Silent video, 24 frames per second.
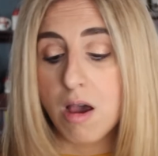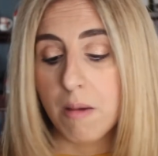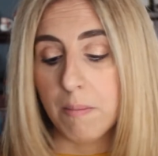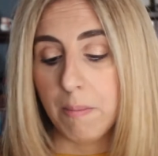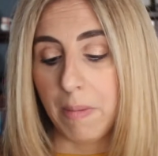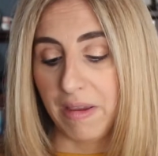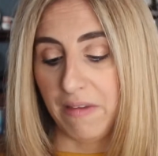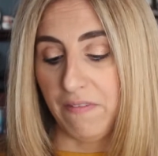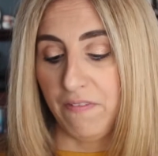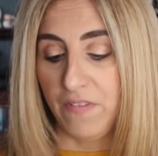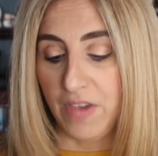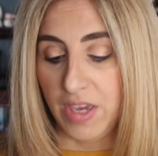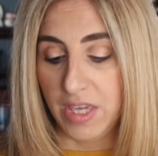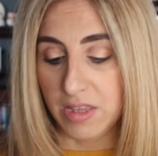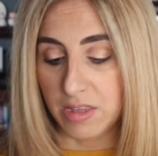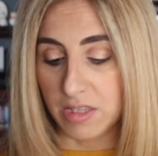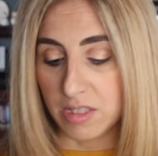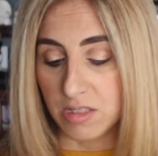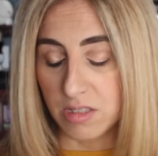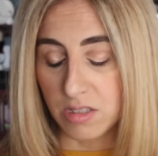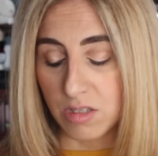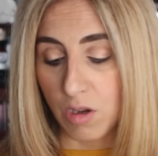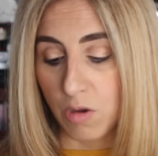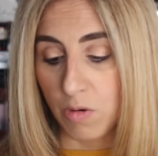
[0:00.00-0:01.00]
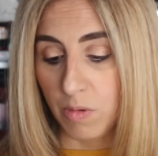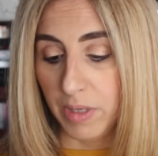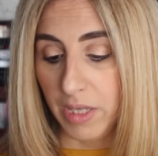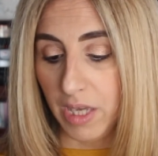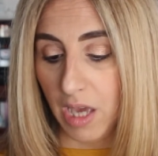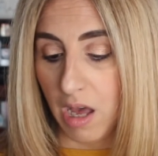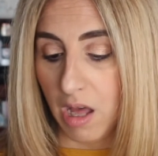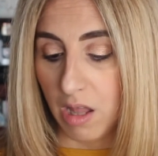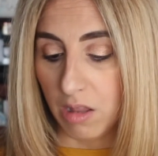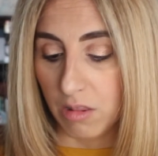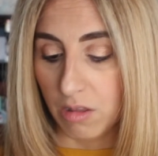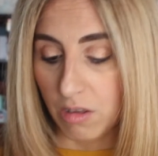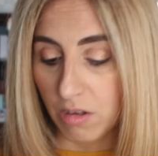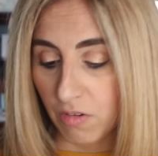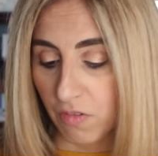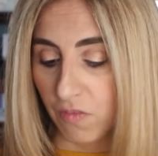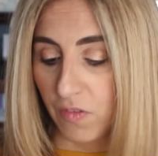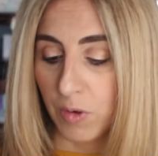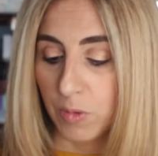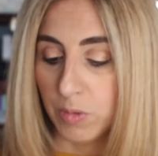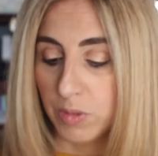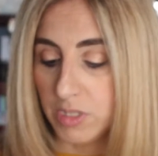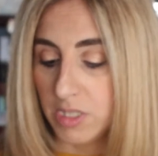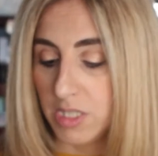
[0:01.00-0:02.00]
by Faith and Zoe. I'll look
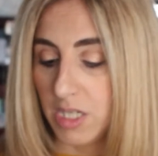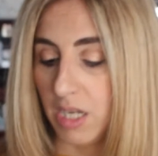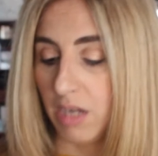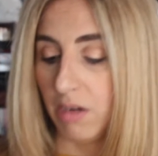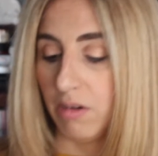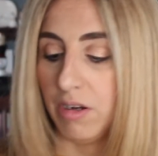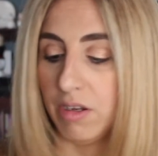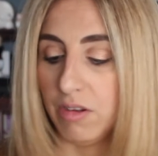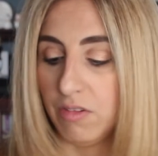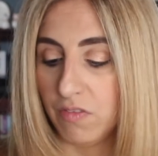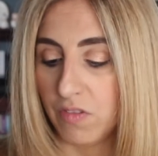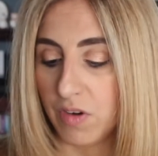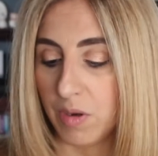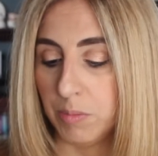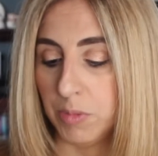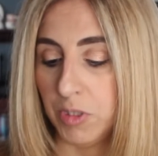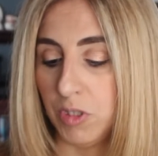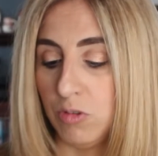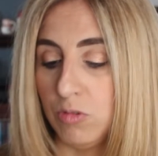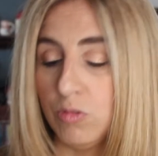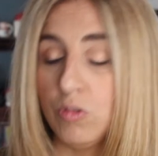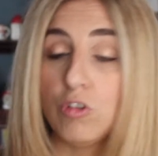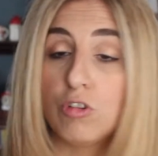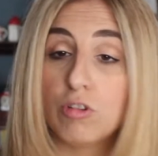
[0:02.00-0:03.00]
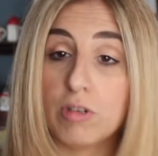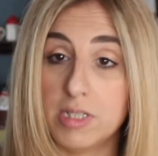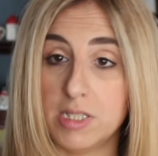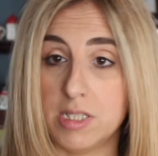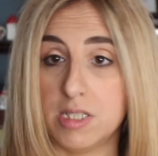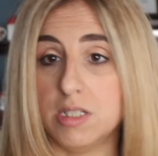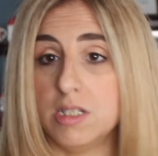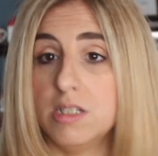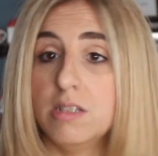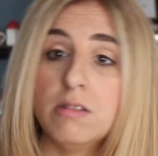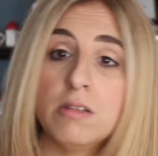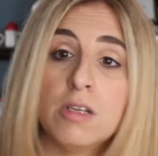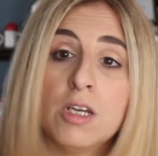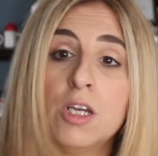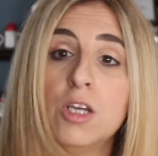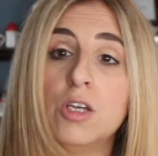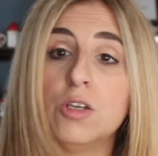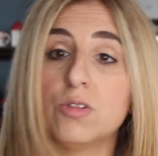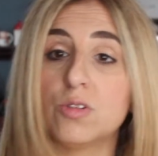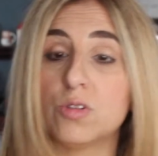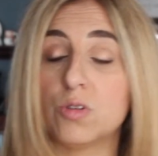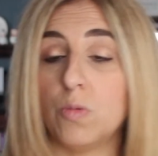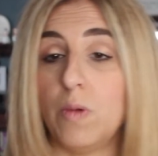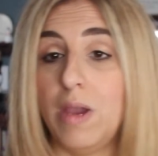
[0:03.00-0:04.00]
forward to hearing from you, Kristen.
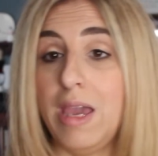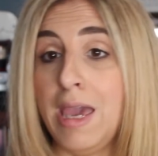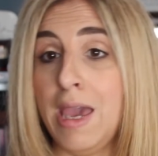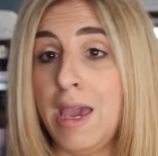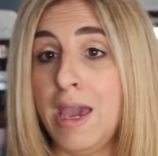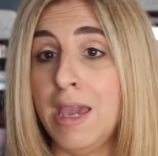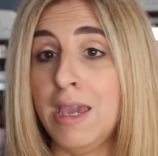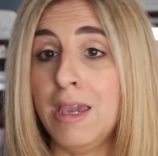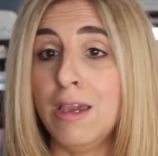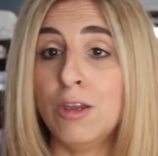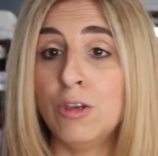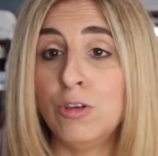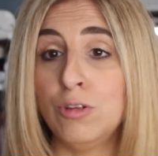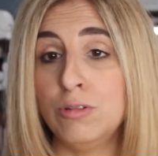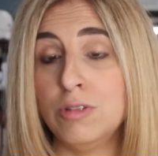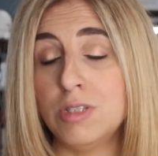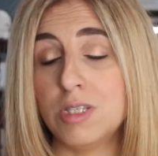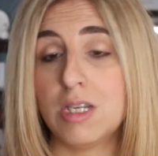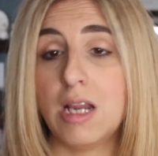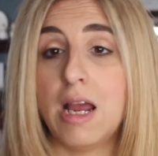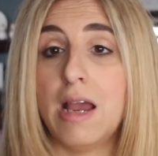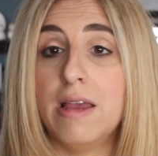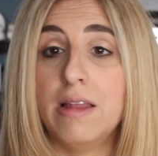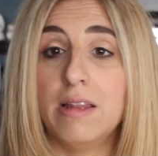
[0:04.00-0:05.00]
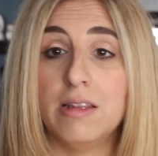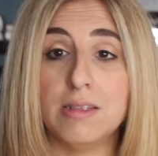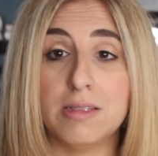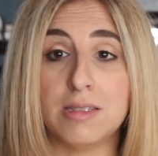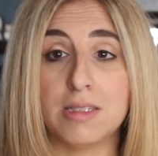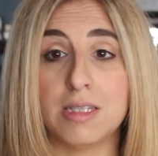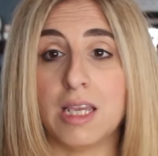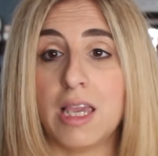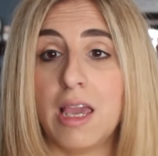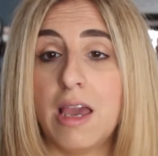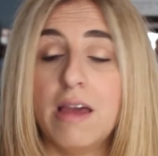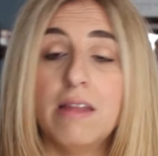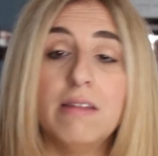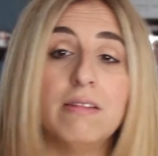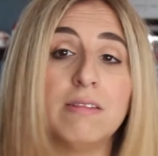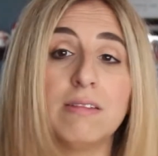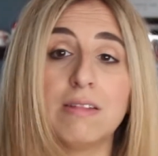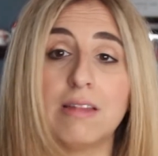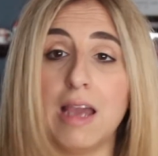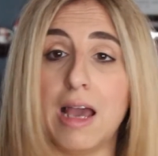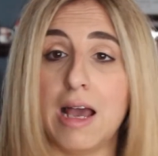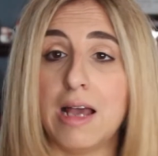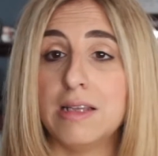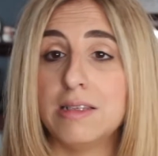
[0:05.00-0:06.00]
So A, a new stylist again.
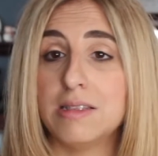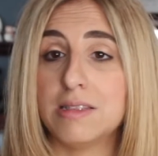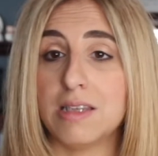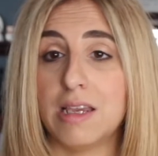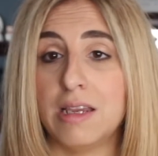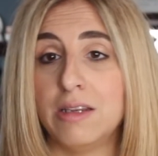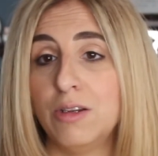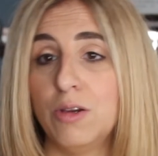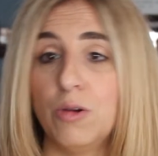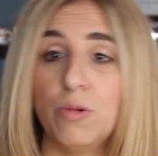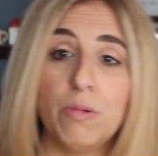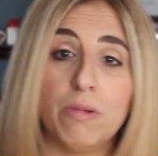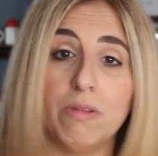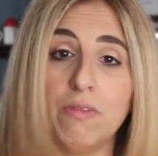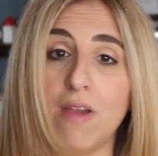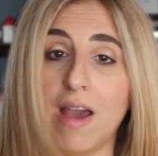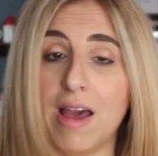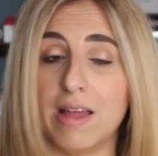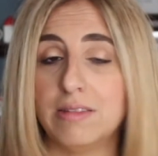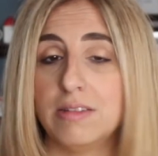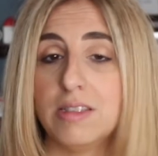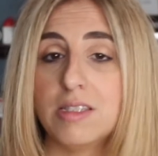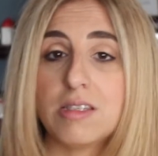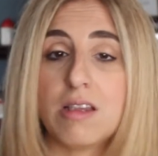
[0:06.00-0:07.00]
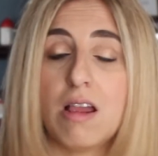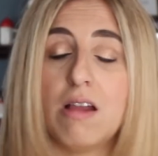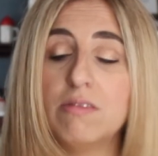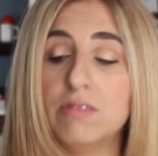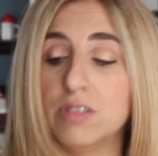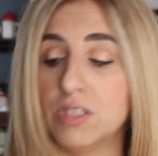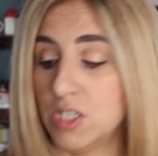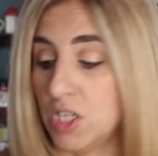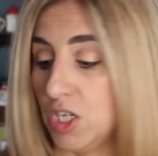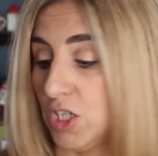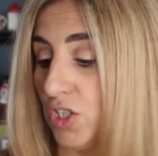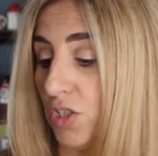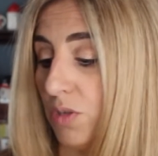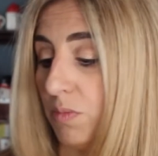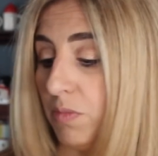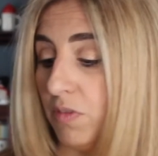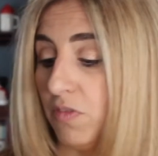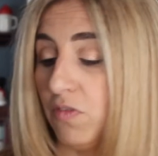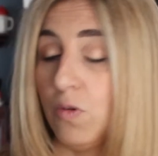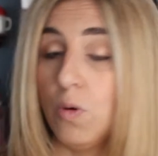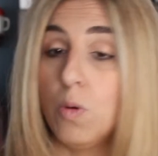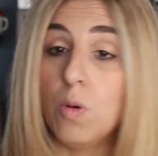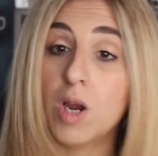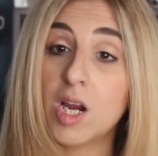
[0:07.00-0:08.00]
Guys, I know we've had this conversation
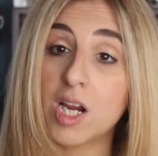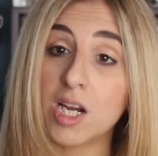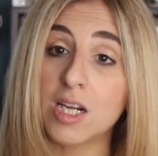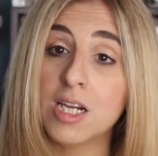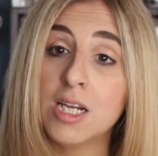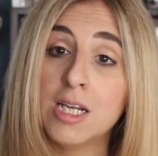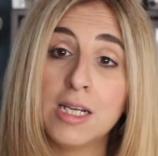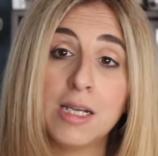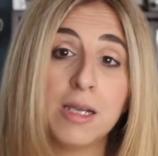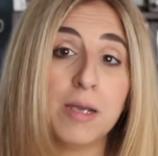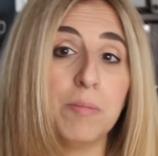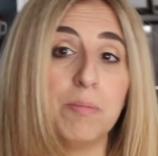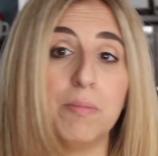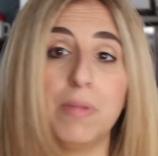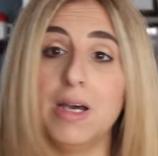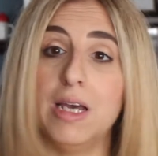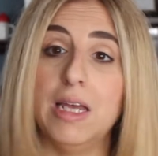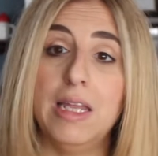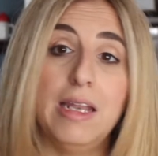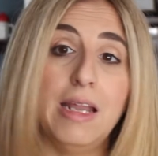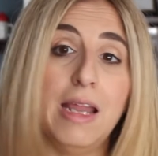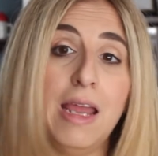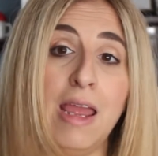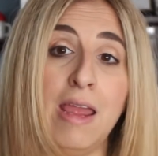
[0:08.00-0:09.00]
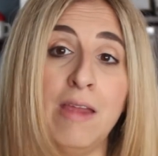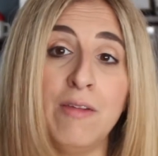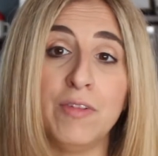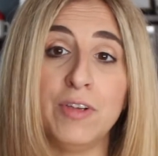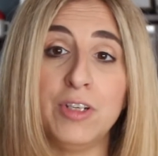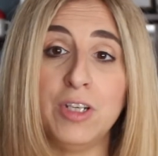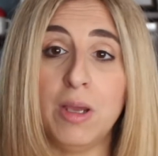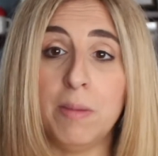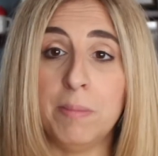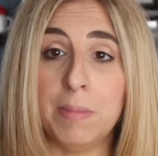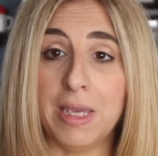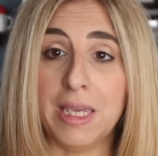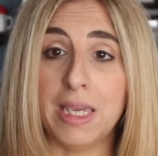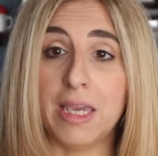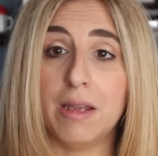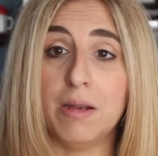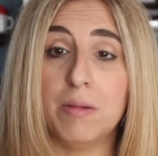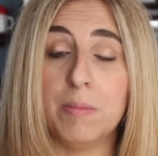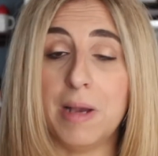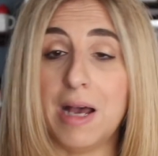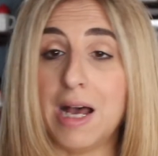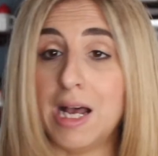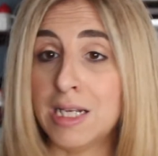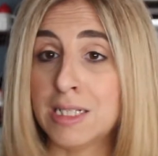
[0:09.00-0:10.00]
before, but every time I get
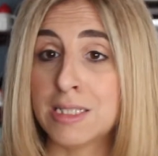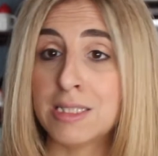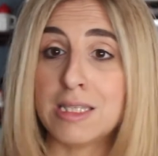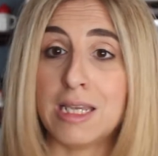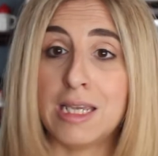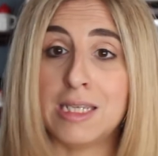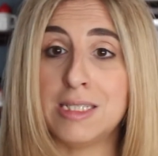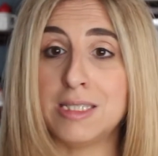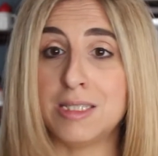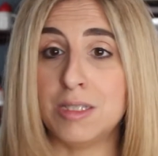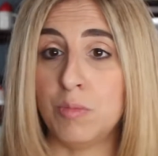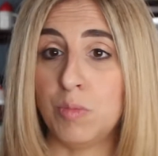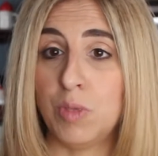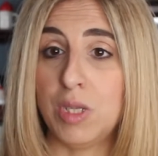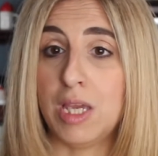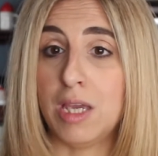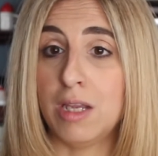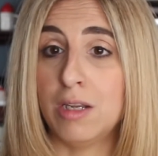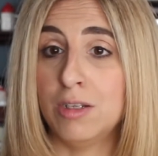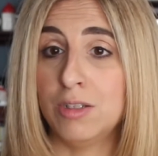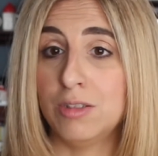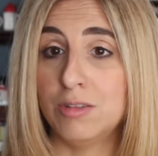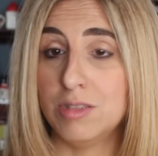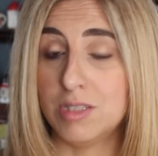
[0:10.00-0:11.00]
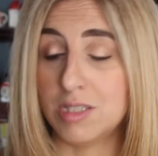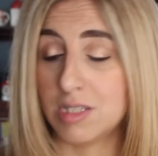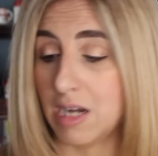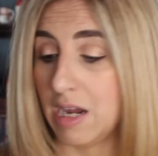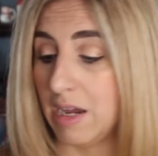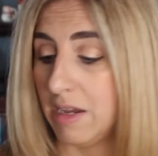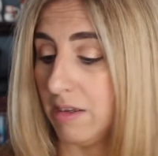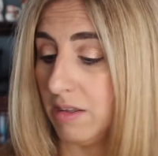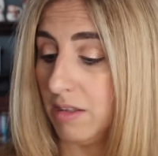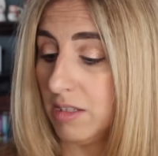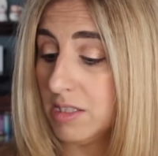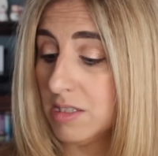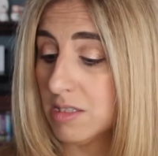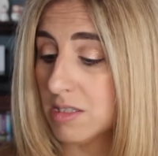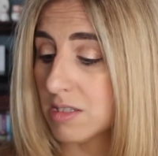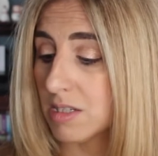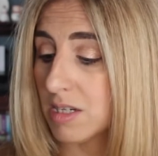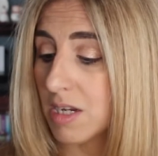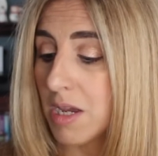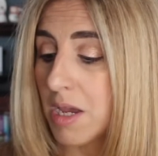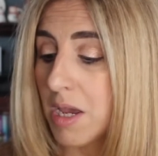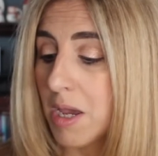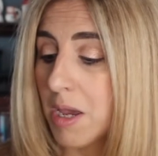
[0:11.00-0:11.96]
a box, I seem to get a new stylist.